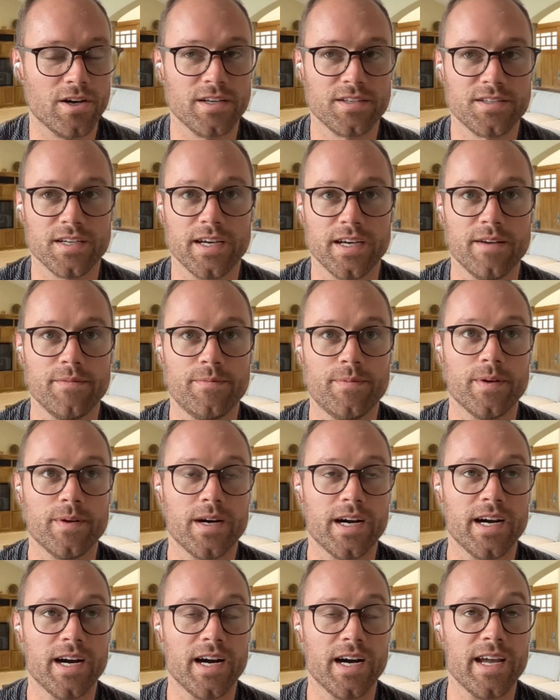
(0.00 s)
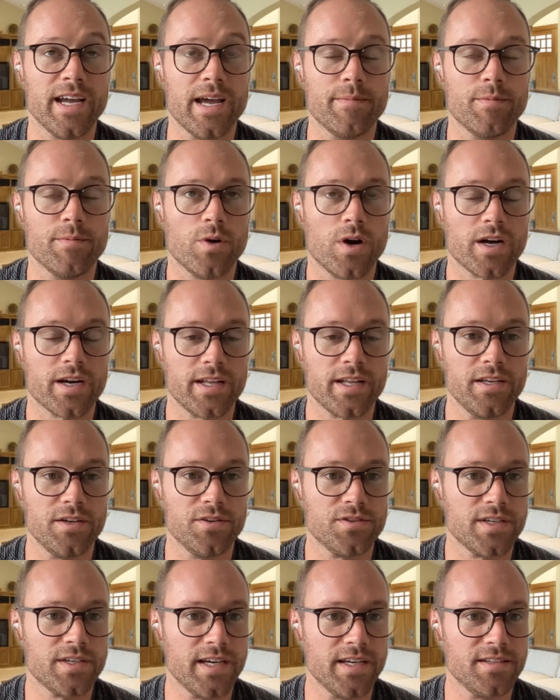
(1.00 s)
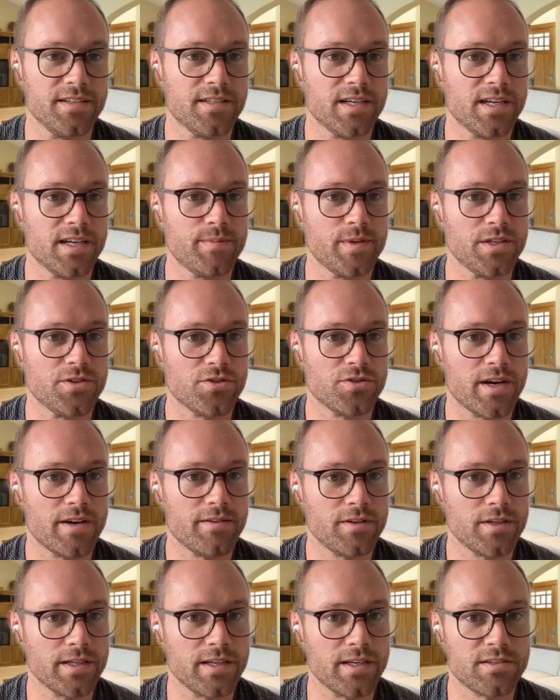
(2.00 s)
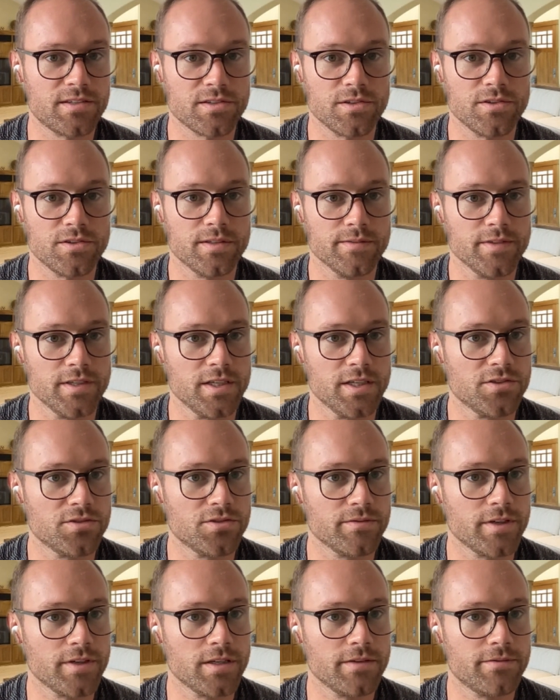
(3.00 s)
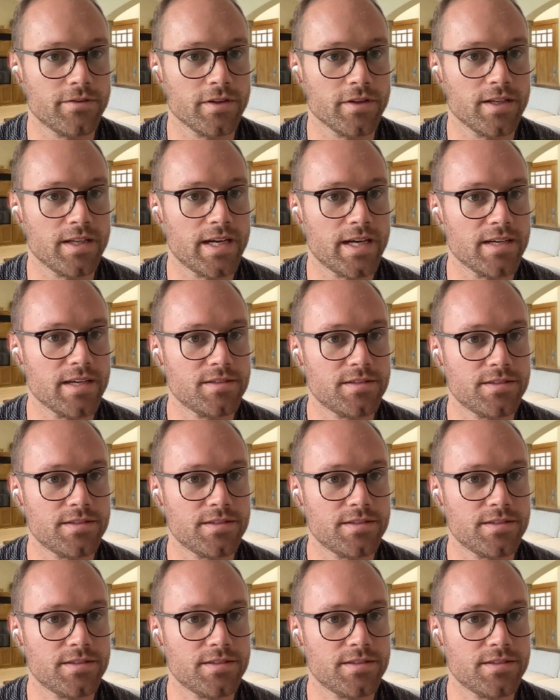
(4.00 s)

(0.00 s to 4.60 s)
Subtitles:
Yeah, honestly, I am a walking use case, and I've been traveling exclusively on Travala for